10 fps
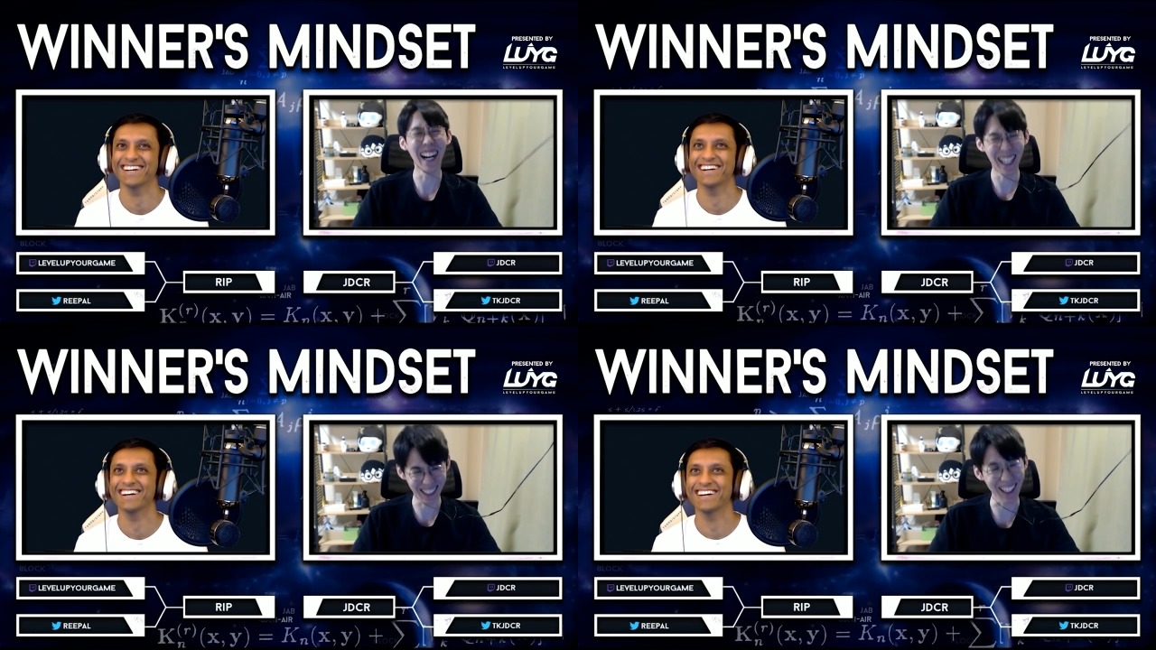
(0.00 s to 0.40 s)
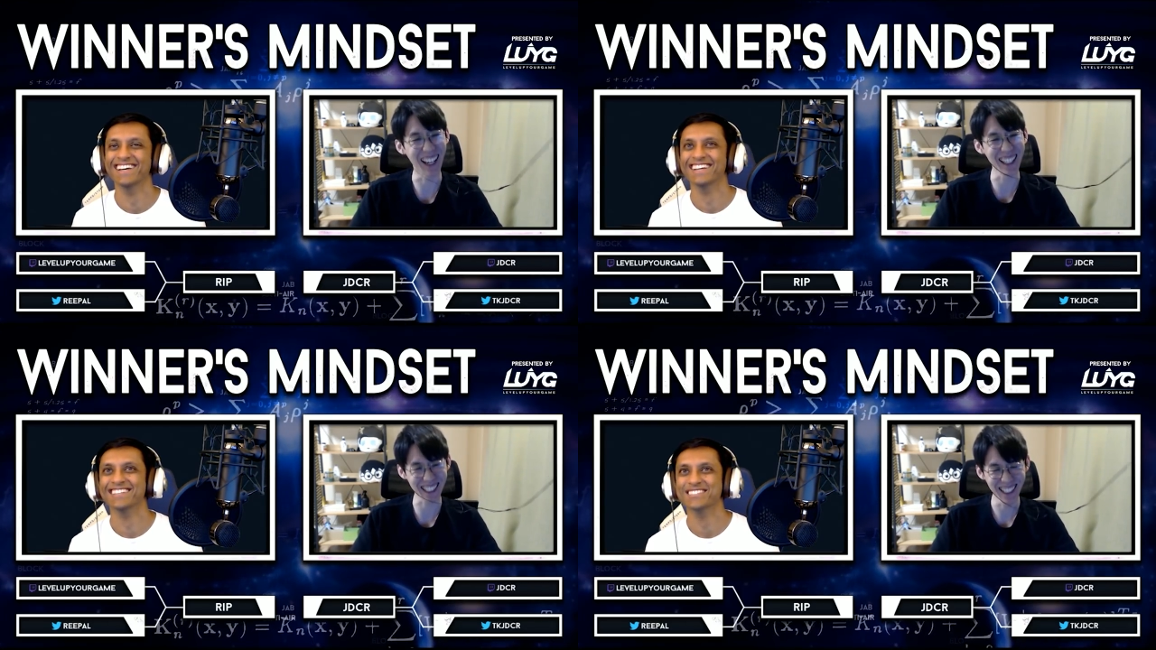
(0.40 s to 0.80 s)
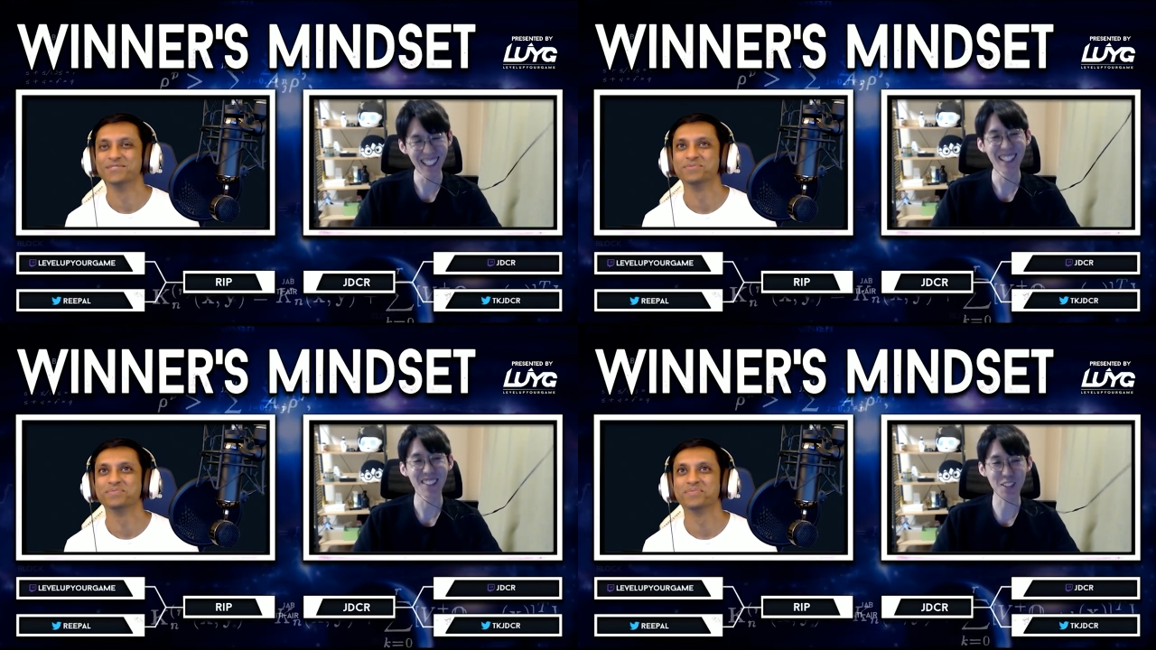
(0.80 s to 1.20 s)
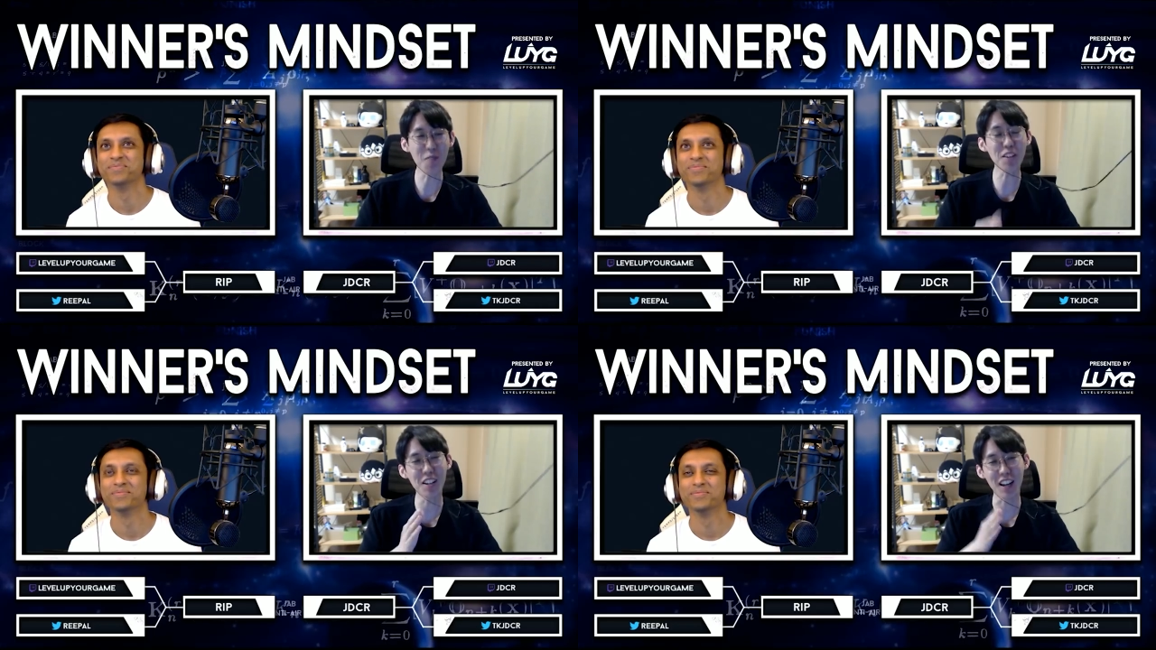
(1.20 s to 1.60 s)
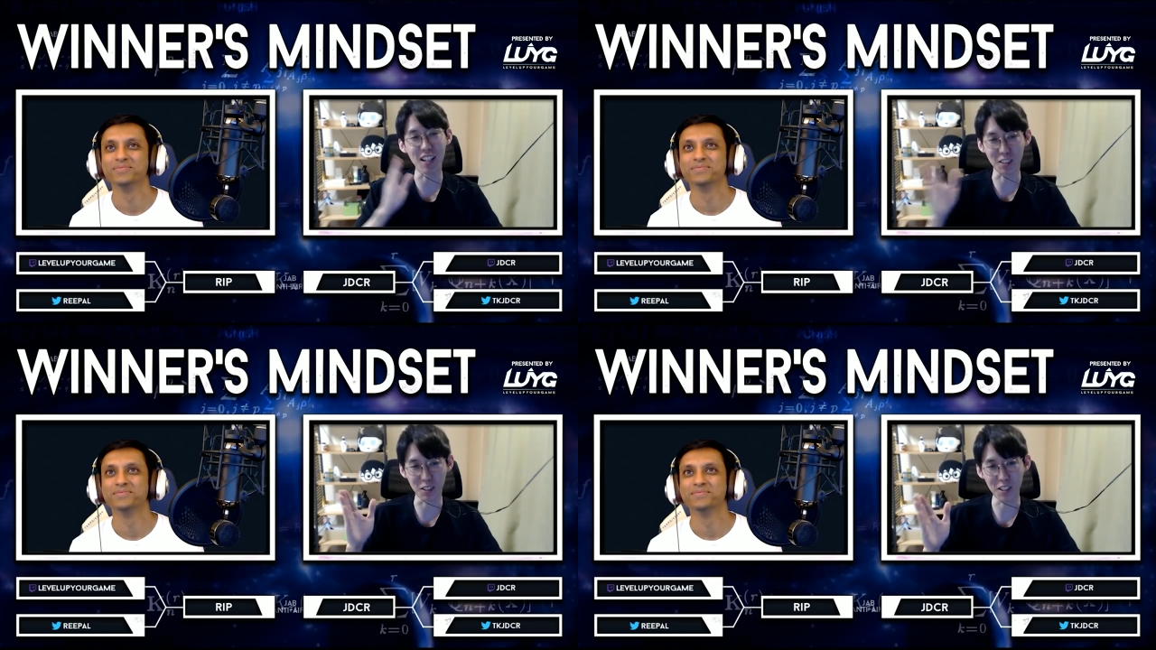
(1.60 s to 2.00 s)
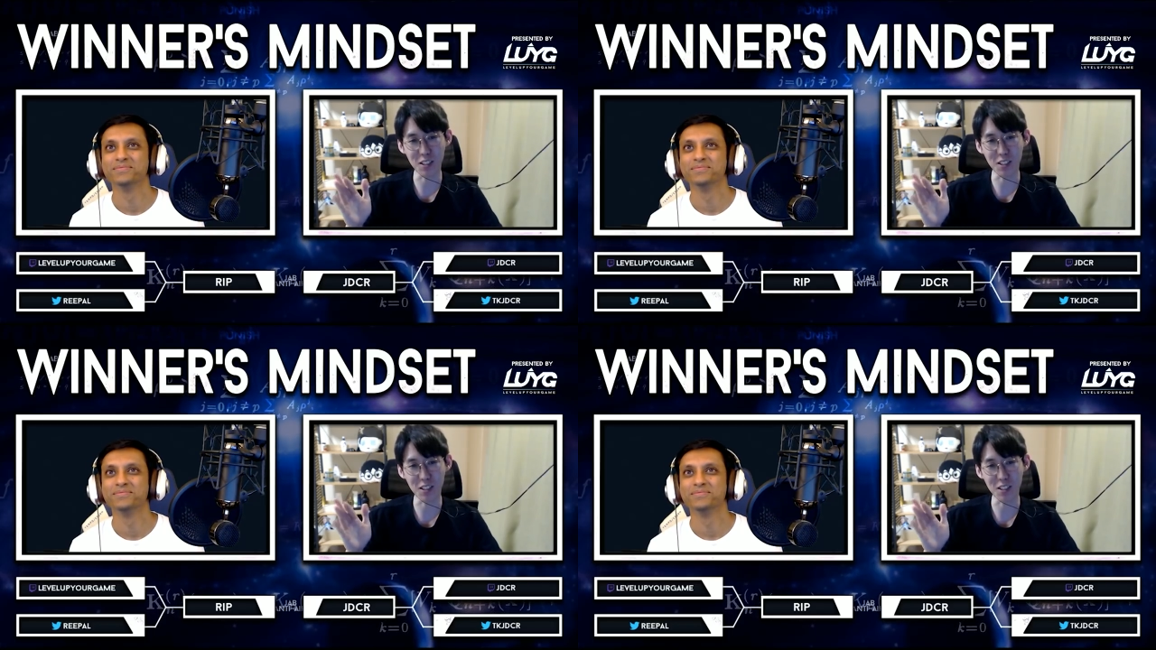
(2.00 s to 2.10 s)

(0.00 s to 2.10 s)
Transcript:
Speaker 1: yes, something like this.